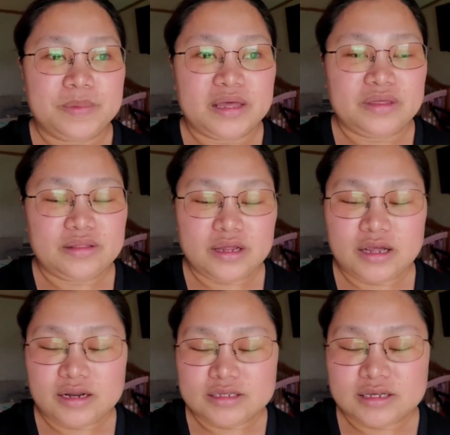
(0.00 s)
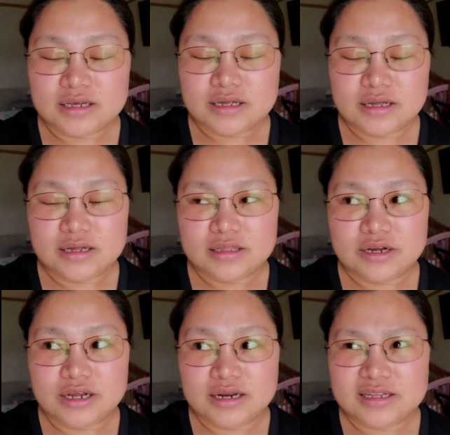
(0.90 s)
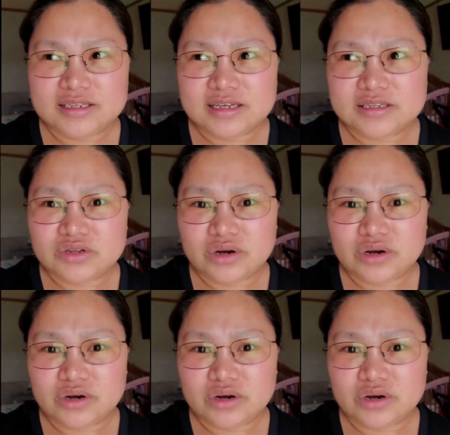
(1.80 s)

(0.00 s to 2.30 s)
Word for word: I think they're gonna uh, they're gonna test